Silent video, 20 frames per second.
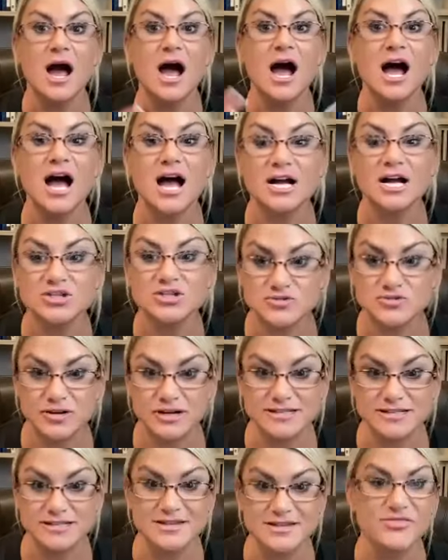
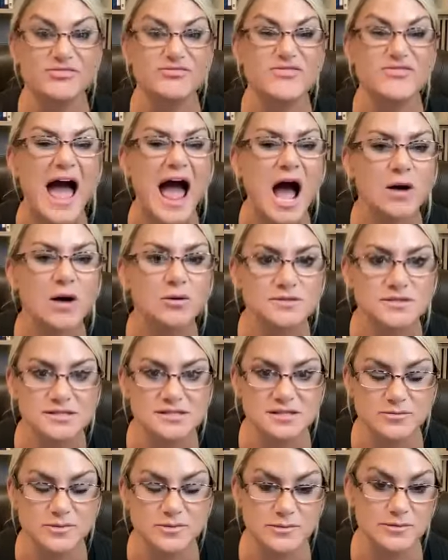hundreds and
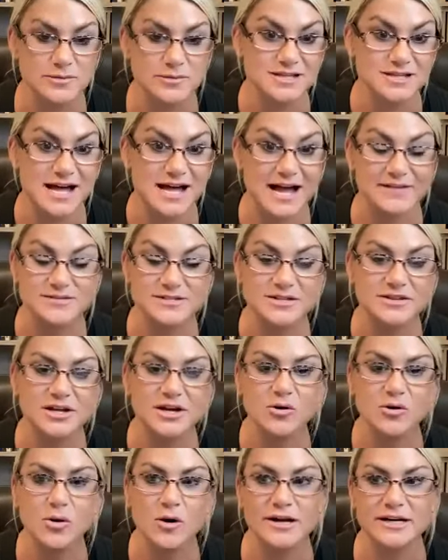thousands of people's lives in
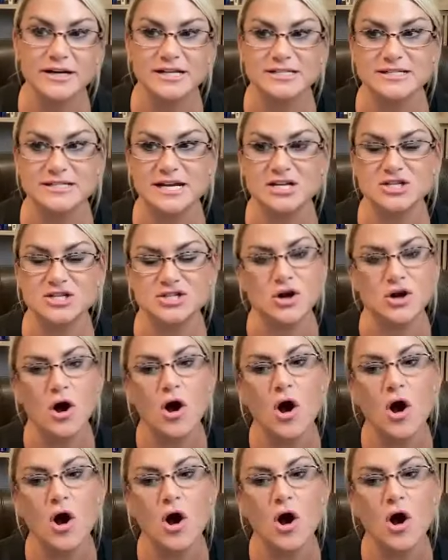their organization,